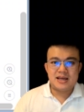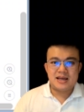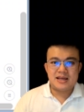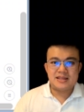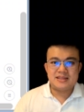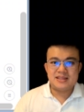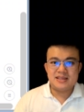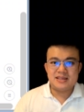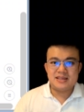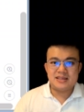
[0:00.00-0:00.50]

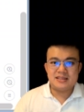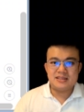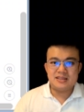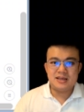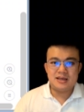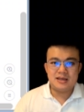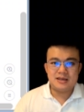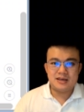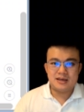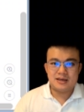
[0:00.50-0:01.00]
And
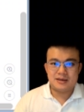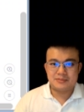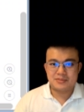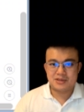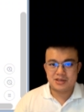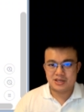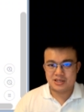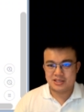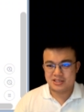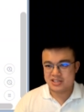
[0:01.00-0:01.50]
then I'm
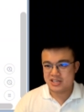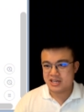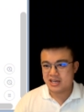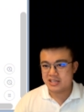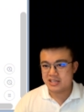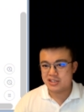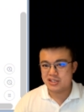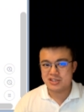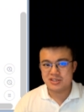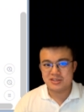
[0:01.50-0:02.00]
going to
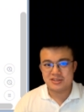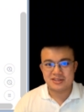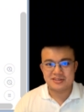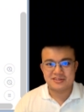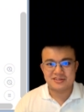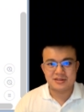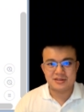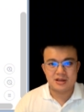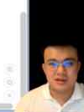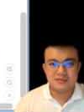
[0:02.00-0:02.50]
change the
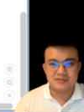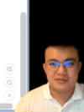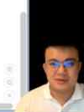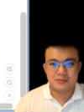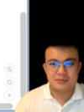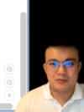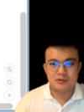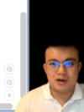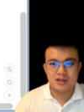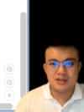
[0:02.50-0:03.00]
slot
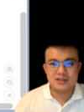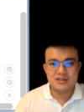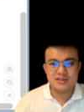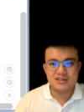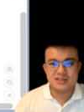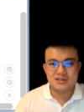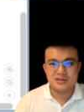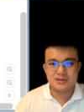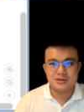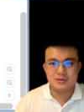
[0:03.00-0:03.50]
from 1
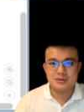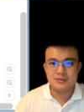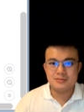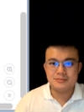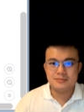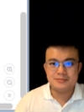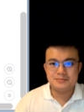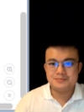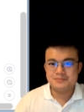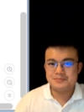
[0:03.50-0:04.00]
to 2
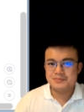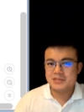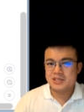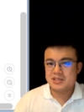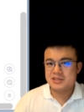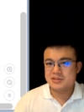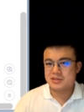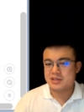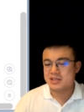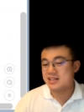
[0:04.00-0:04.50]

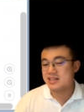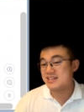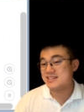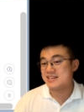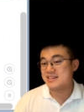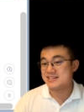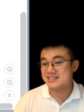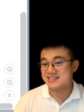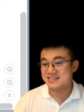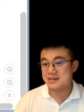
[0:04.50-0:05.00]
so that it
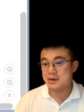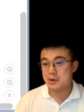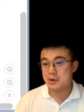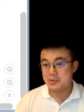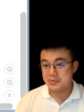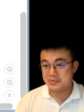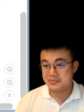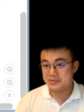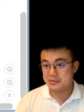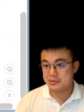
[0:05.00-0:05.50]
doesn't
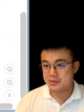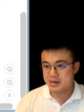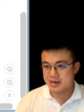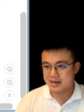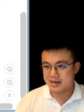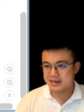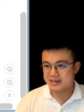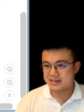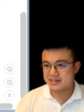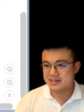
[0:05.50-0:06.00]

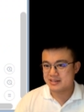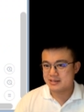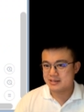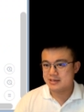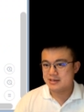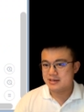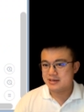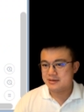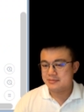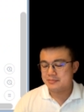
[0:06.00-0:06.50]
override
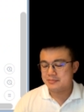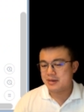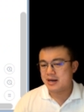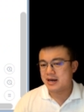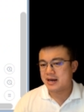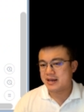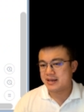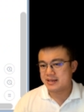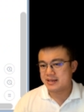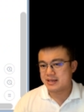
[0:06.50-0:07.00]

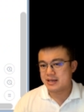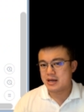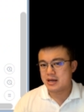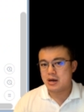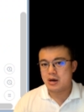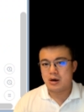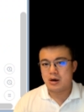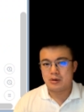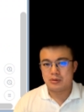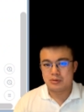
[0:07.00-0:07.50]
my
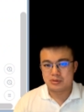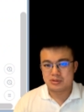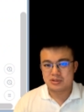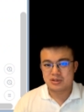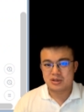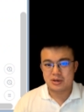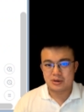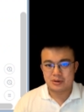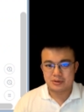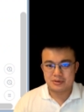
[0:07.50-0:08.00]

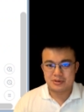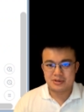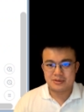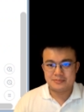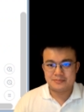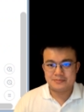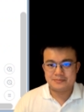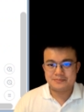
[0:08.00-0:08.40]
old code.